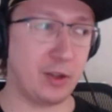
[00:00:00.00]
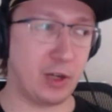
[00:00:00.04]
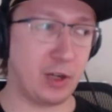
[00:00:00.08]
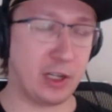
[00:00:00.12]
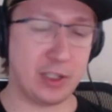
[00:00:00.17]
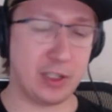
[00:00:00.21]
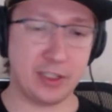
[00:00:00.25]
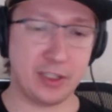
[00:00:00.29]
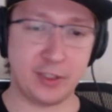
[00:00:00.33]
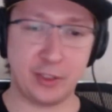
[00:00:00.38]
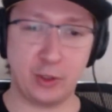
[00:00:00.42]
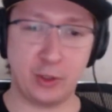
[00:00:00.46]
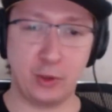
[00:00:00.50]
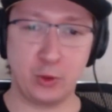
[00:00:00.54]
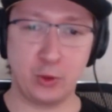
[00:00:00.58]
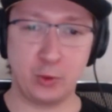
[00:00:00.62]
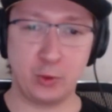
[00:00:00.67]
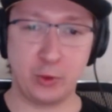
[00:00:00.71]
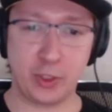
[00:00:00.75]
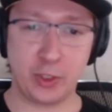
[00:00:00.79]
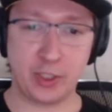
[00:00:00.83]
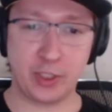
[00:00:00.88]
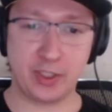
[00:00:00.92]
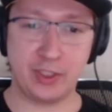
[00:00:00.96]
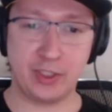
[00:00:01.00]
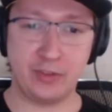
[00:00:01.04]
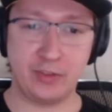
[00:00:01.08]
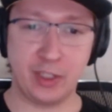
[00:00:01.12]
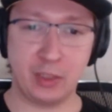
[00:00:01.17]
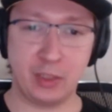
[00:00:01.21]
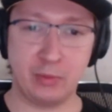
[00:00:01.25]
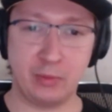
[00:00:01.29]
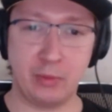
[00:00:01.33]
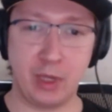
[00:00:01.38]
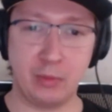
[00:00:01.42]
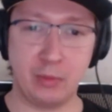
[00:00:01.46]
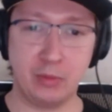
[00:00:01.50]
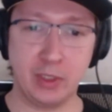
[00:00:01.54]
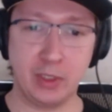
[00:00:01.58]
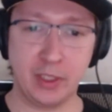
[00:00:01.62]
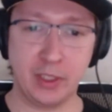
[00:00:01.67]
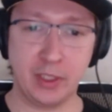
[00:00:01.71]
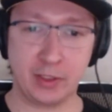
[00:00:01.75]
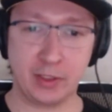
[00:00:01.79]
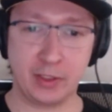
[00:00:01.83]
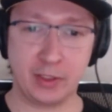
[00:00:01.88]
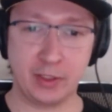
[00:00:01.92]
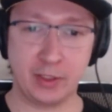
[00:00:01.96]
Hearthstone, which is developed by
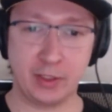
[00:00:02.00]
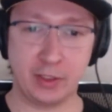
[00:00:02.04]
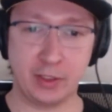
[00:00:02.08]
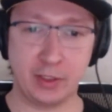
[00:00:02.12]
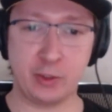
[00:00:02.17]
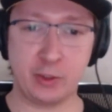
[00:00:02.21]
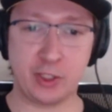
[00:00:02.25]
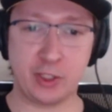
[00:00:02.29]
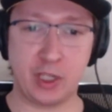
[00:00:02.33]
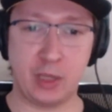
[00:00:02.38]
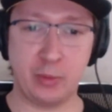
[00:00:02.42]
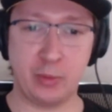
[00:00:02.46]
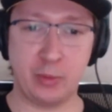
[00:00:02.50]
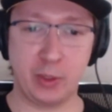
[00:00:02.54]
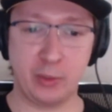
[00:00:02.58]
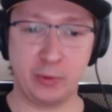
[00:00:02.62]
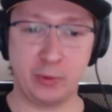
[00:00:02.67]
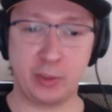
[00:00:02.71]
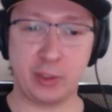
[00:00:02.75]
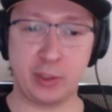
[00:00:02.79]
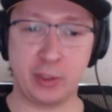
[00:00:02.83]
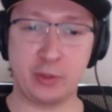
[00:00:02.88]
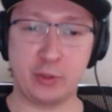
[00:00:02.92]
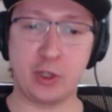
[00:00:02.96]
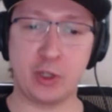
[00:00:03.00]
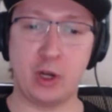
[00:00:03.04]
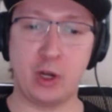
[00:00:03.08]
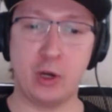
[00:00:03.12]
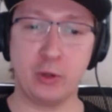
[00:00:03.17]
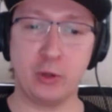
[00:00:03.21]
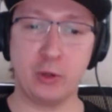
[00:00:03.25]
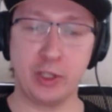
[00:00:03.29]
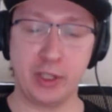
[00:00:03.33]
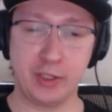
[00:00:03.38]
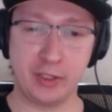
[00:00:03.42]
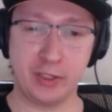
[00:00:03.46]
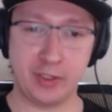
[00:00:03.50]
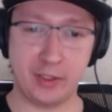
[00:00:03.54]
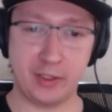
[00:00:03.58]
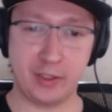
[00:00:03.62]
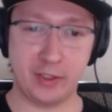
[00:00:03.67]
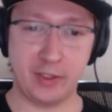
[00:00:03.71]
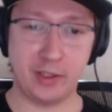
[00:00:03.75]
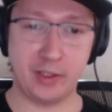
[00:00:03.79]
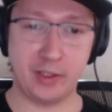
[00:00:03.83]
Blizzard, a huge company with huge audience.